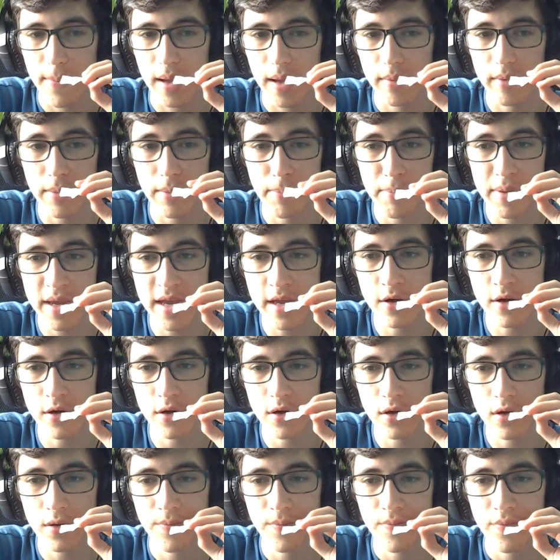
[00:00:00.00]
Maybe
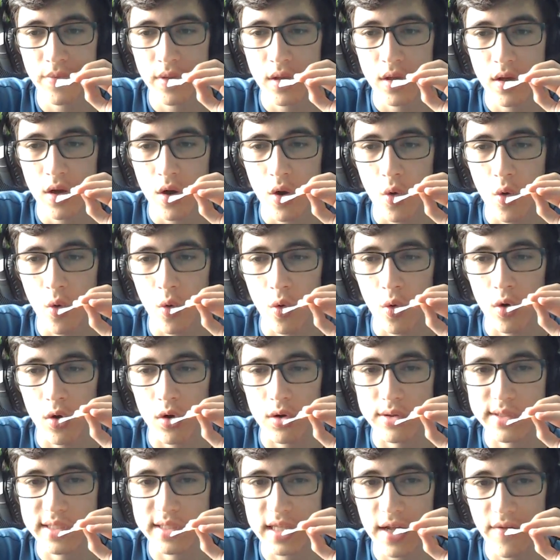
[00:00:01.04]
Peter
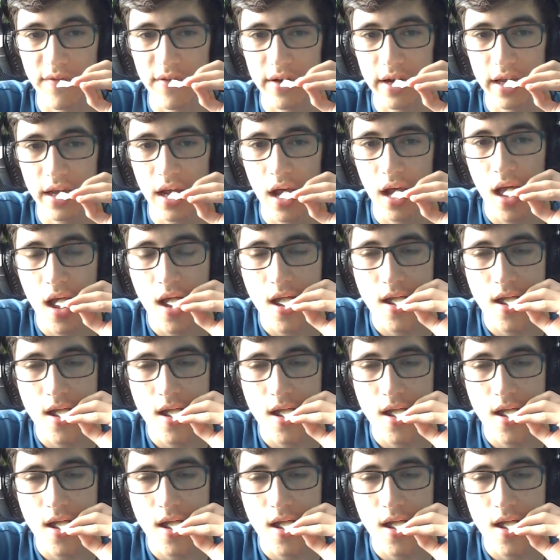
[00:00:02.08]
or Stephanie.